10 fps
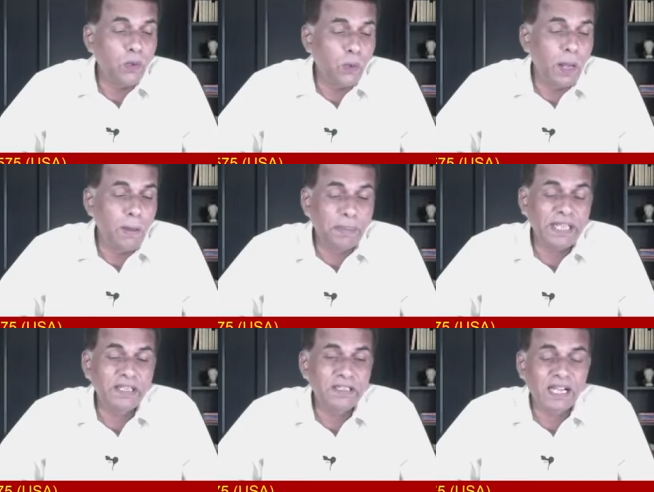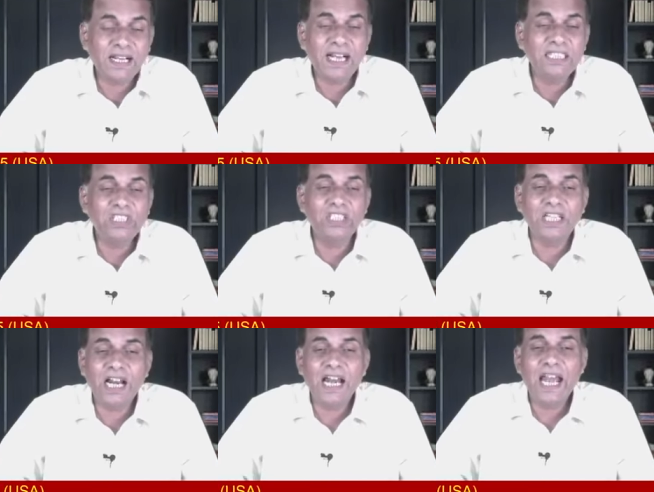you will be in the
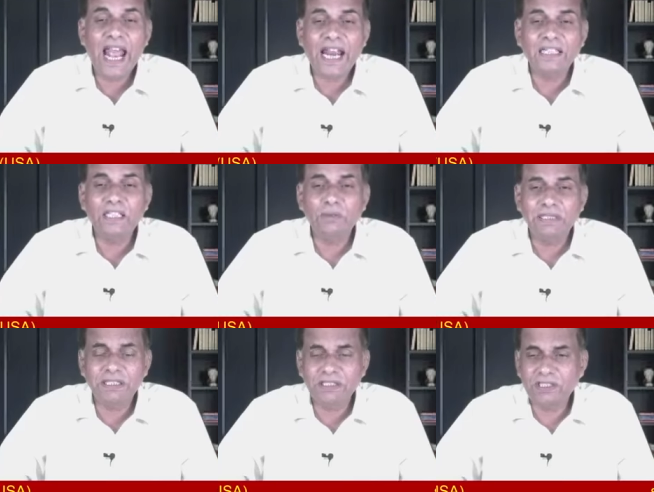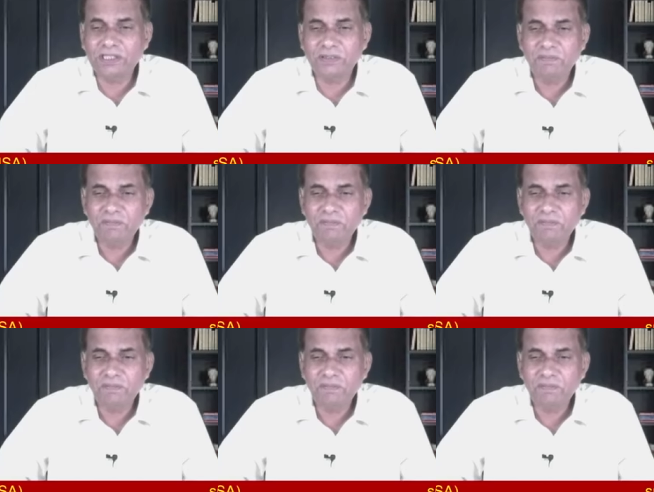cultural activities.